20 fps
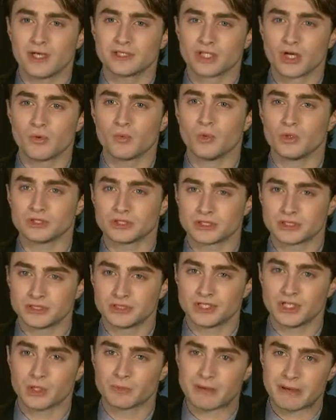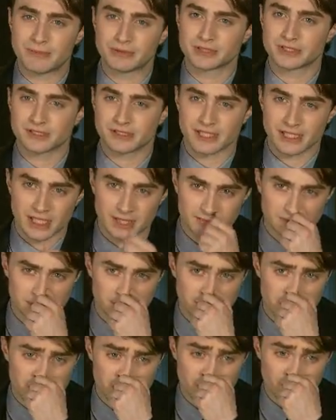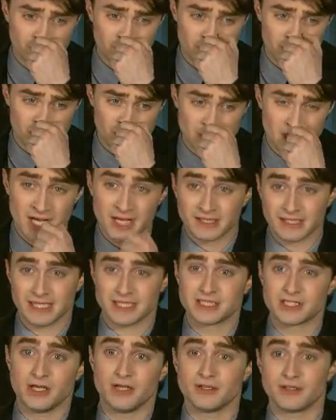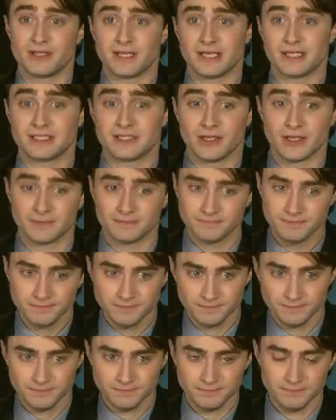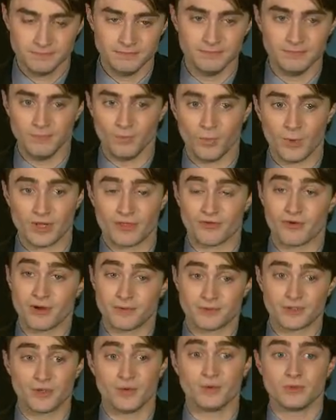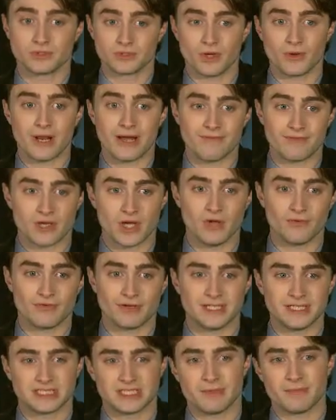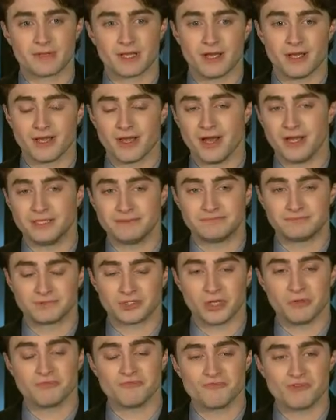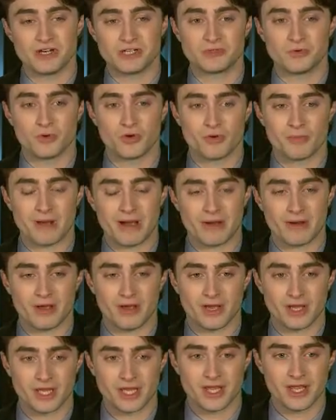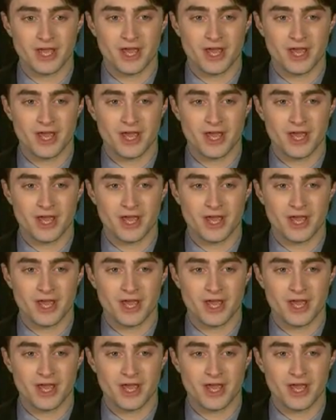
don't want, people to think I'm some kind of recluse. There's certain things like whether I do or don't have a girlfriend is something I don't really talk about. I